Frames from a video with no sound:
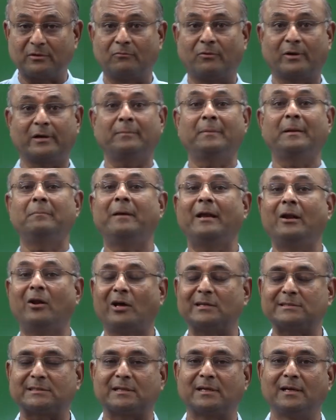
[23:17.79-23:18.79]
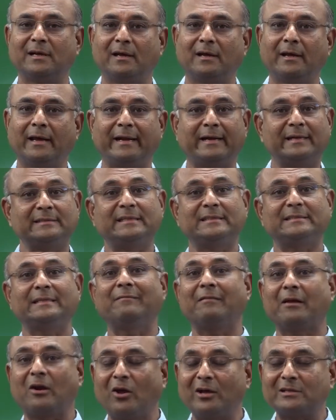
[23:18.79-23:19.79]
What do you mean by lost? Energy is
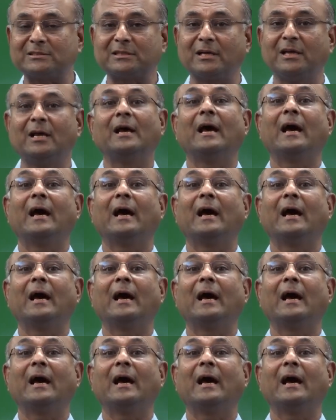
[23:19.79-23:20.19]
never lost.